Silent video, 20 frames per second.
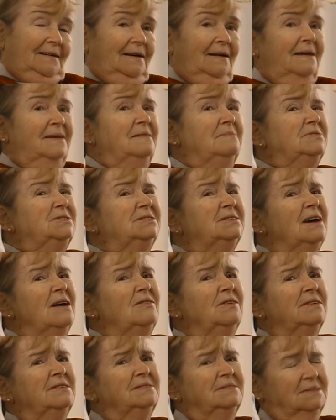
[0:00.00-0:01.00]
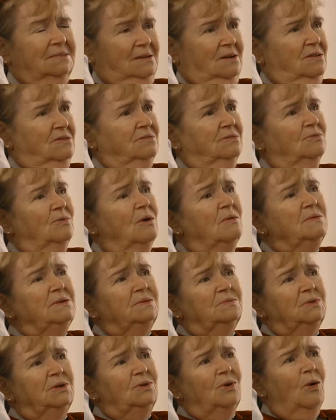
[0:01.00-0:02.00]
And he was so concerned always,
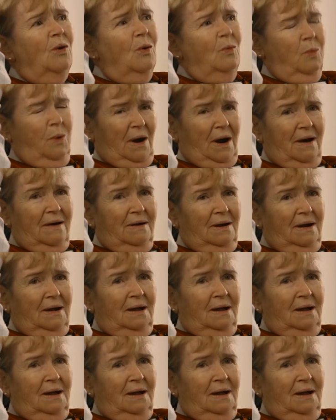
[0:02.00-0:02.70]
we all were.